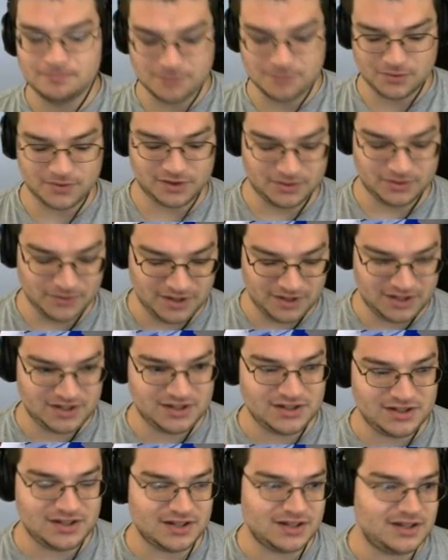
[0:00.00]
but with the way
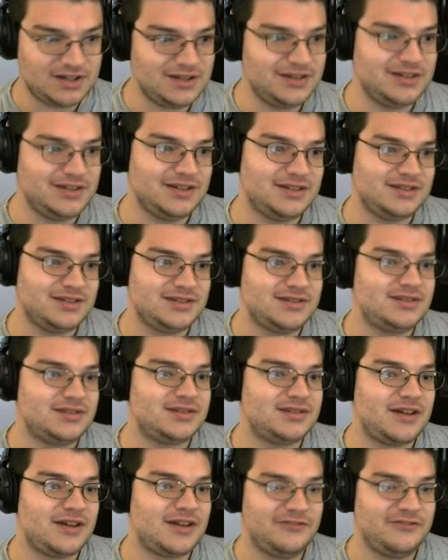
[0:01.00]
EA
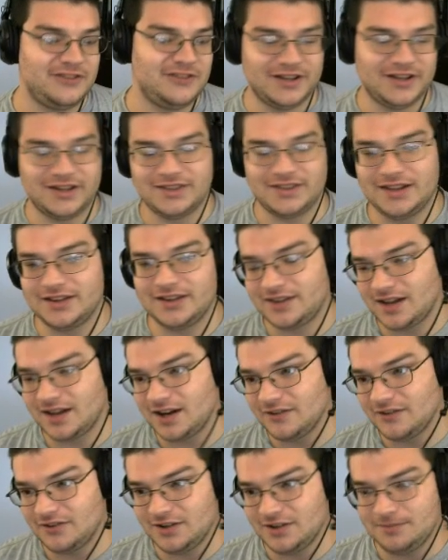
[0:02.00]
is, I feel like that's kind of an